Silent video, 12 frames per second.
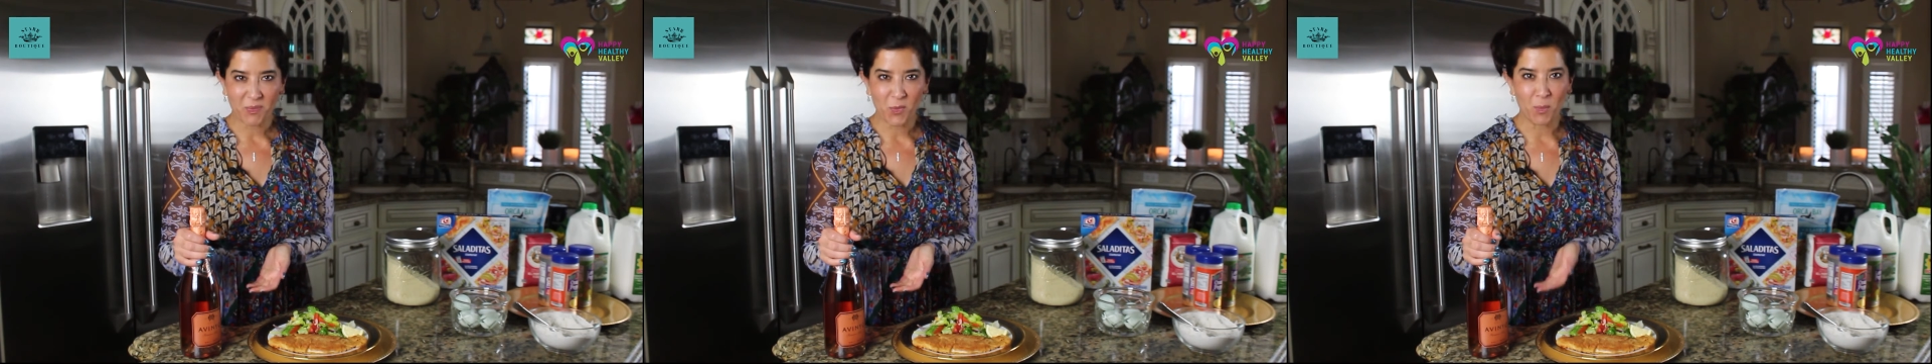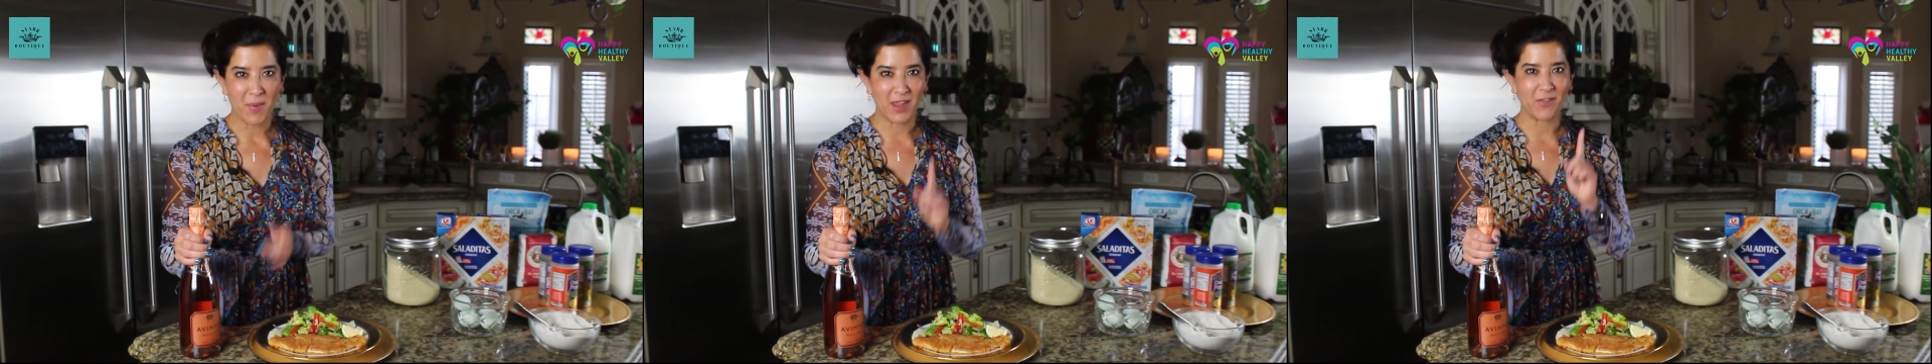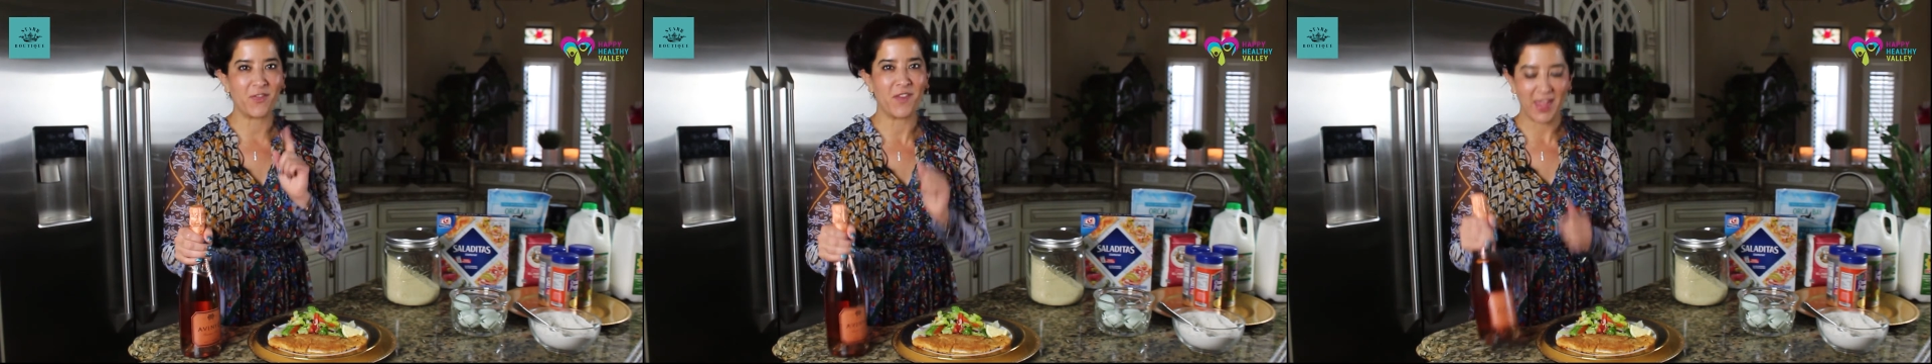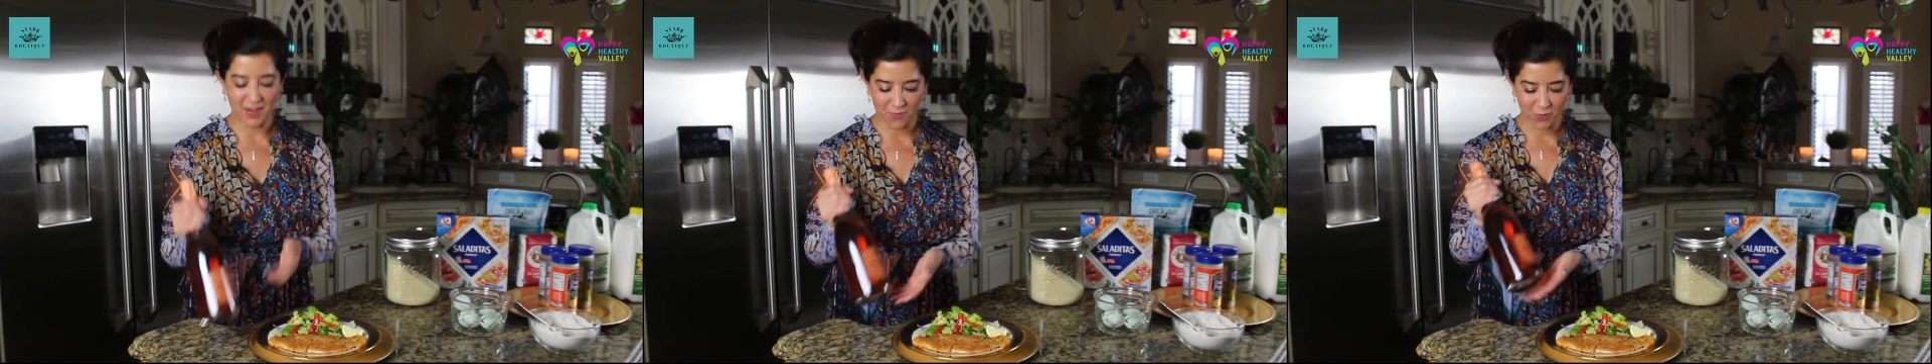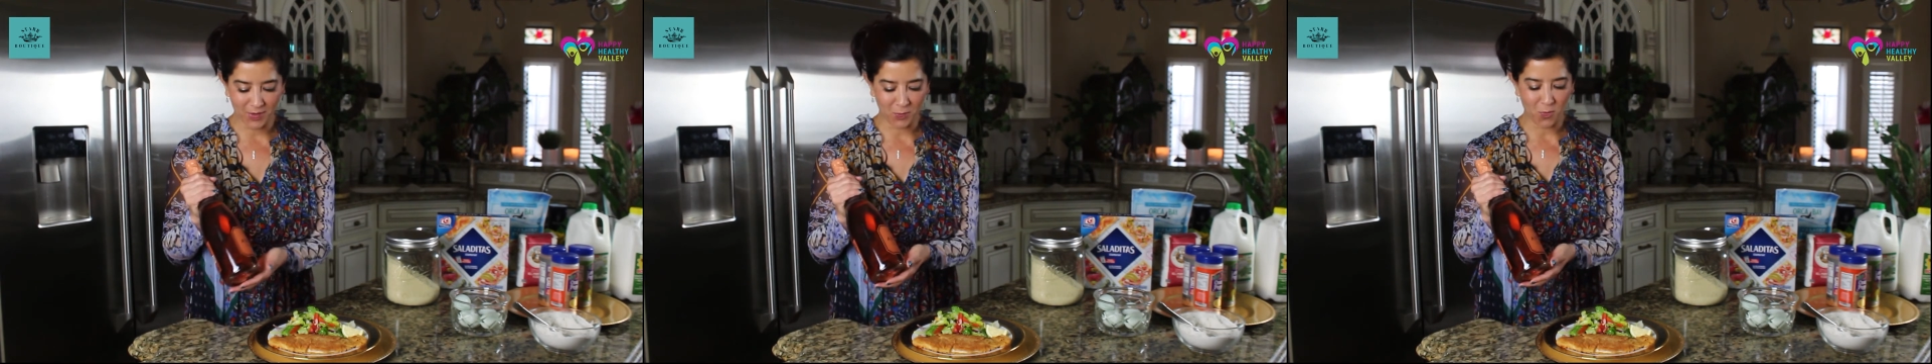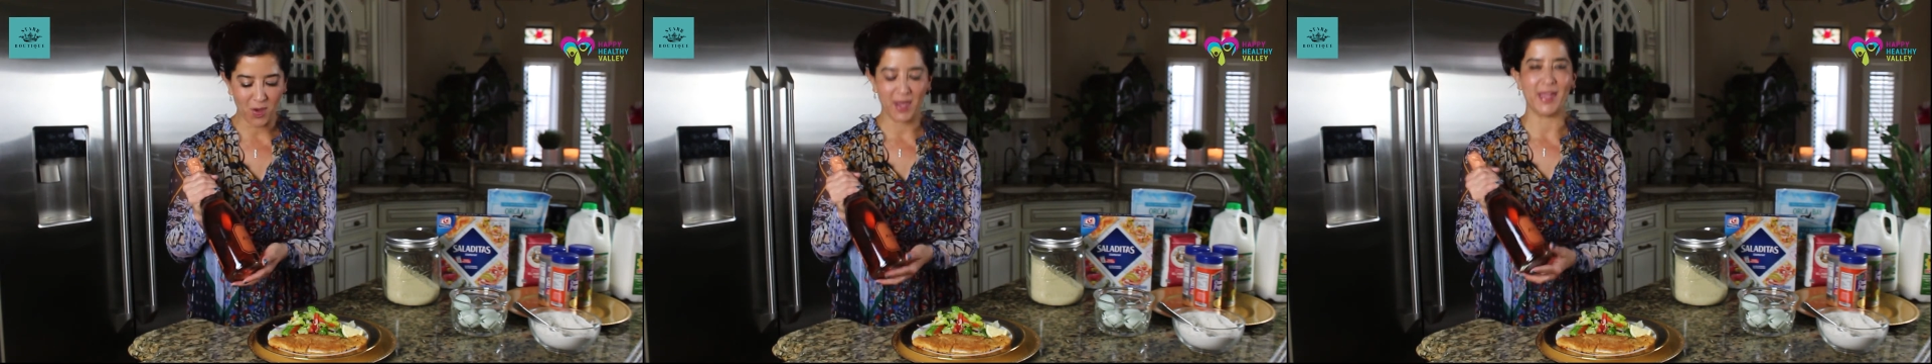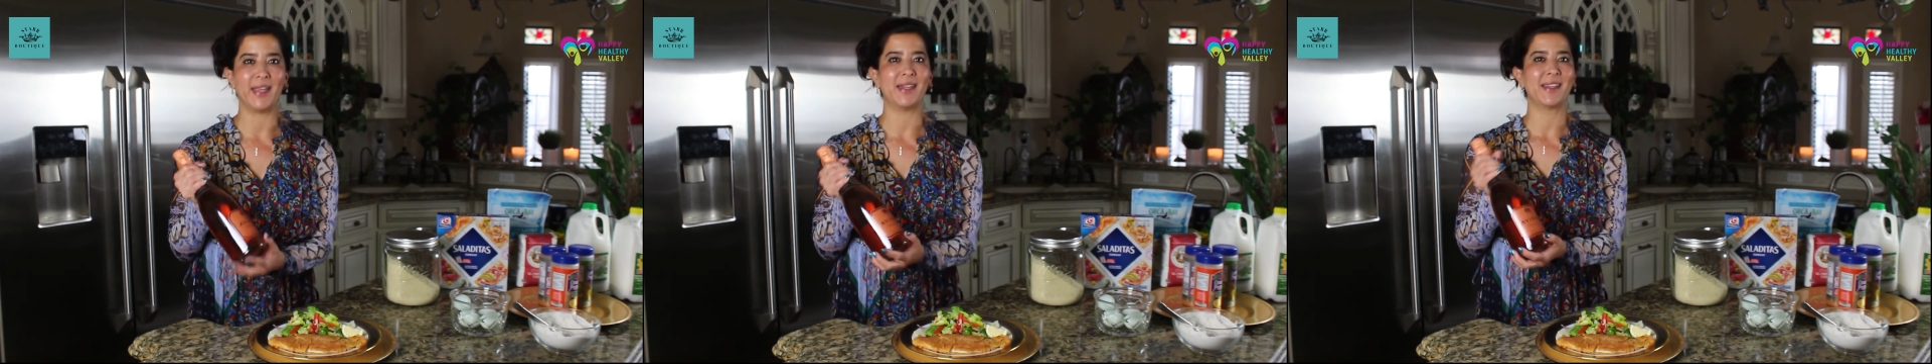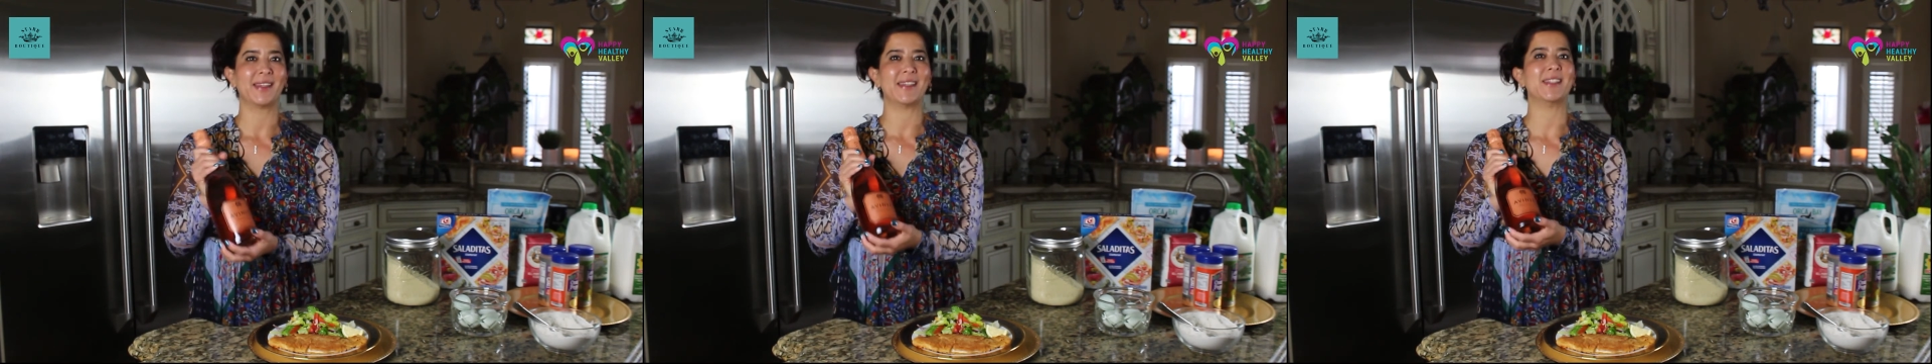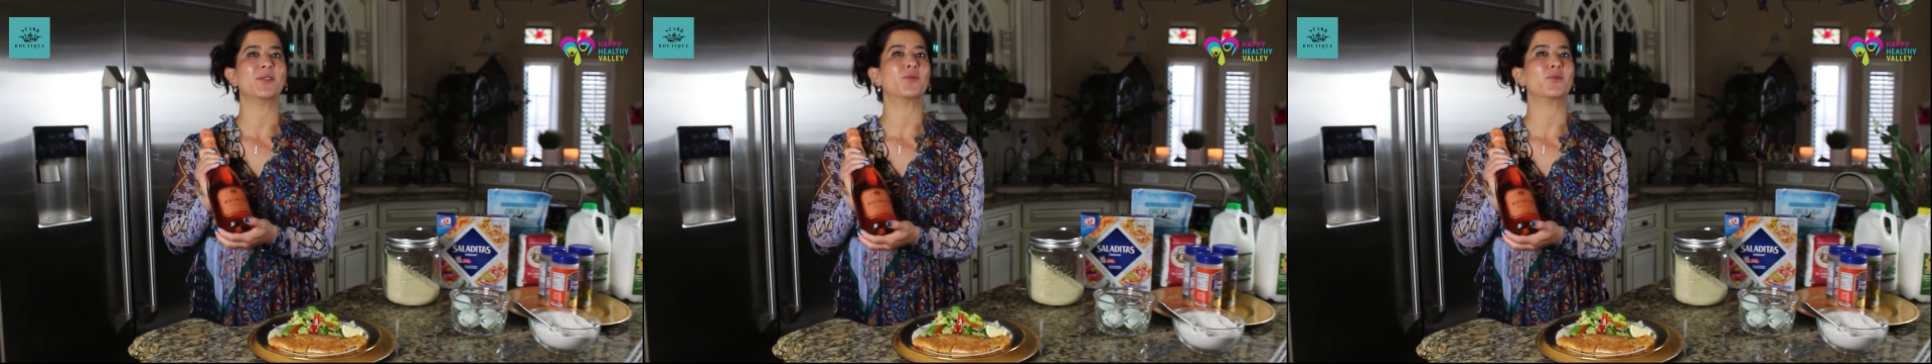My favorite wine is